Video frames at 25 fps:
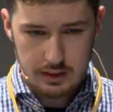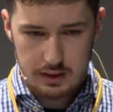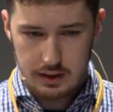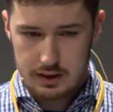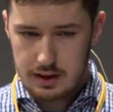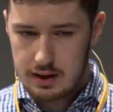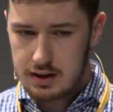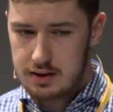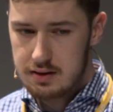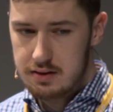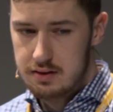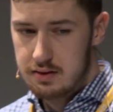
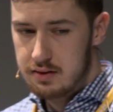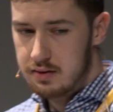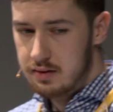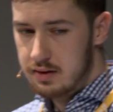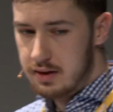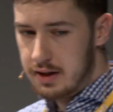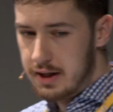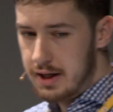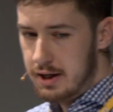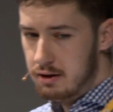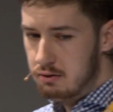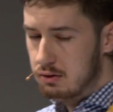And
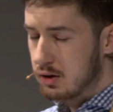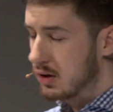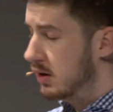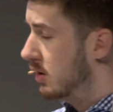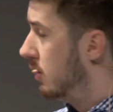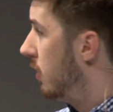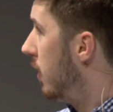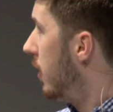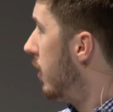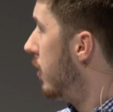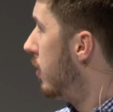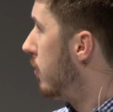here are
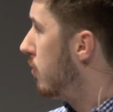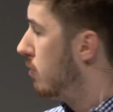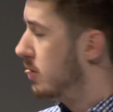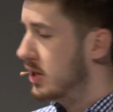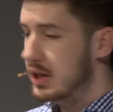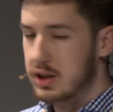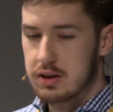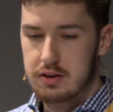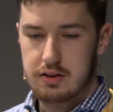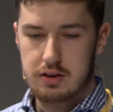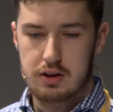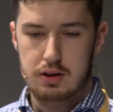
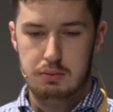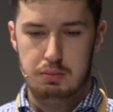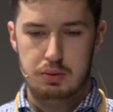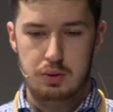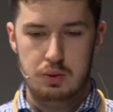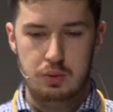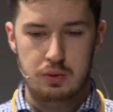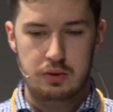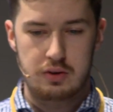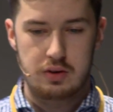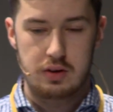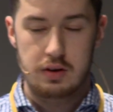3
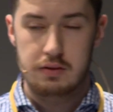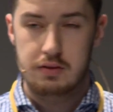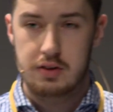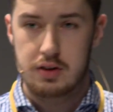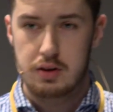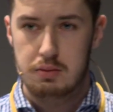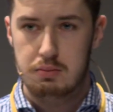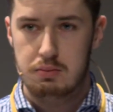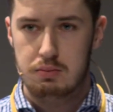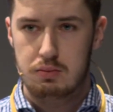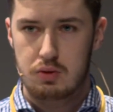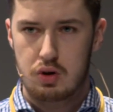examples of
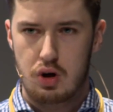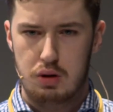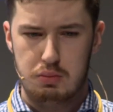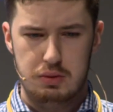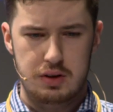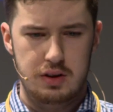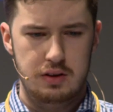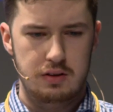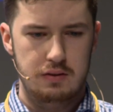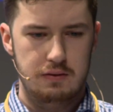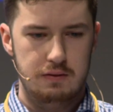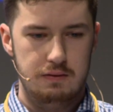some
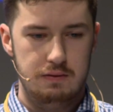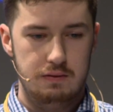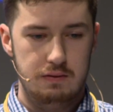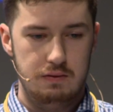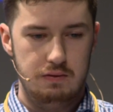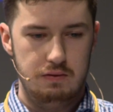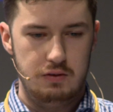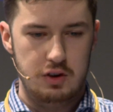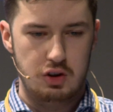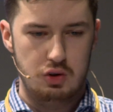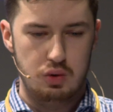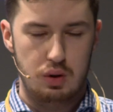common
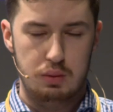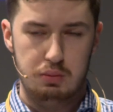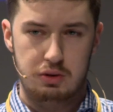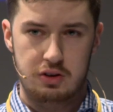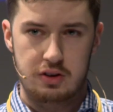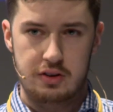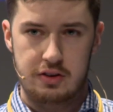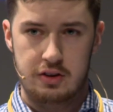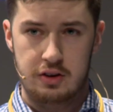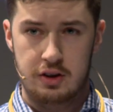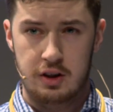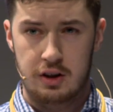visual
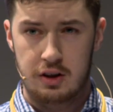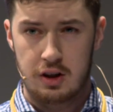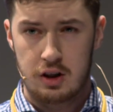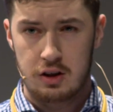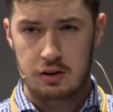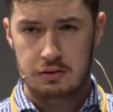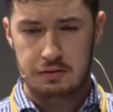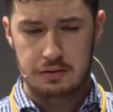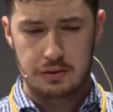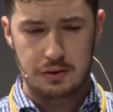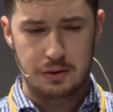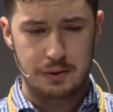options you can
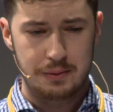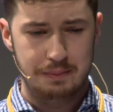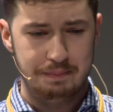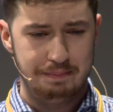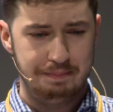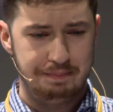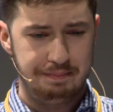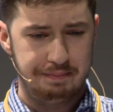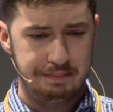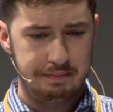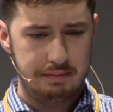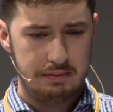go for.
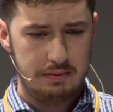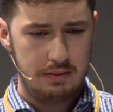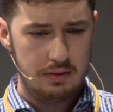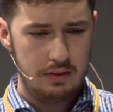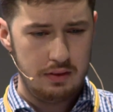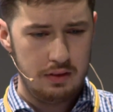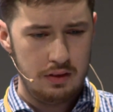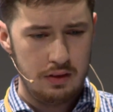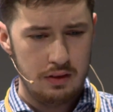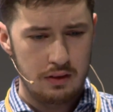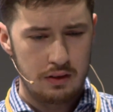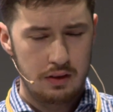
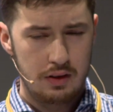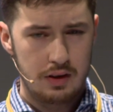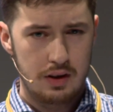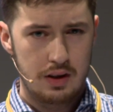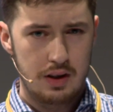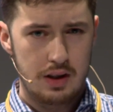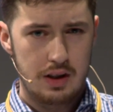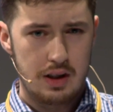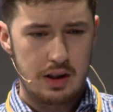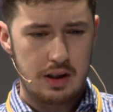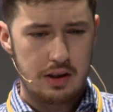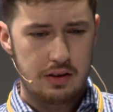
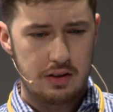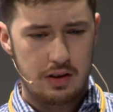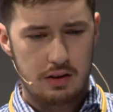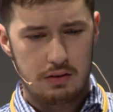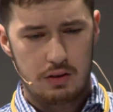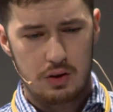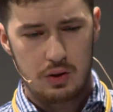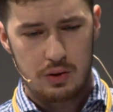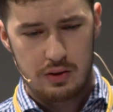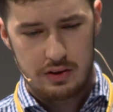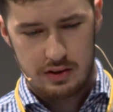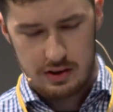So
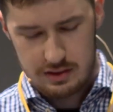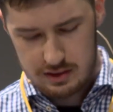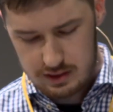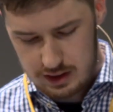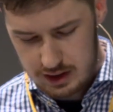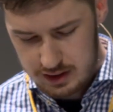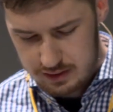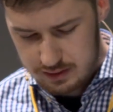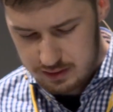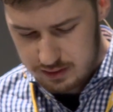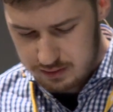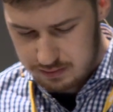of course, there's
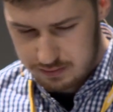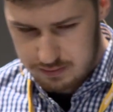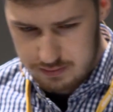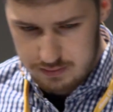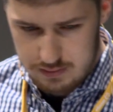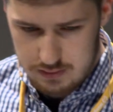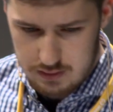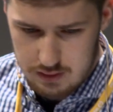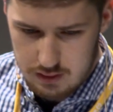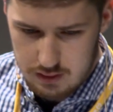native,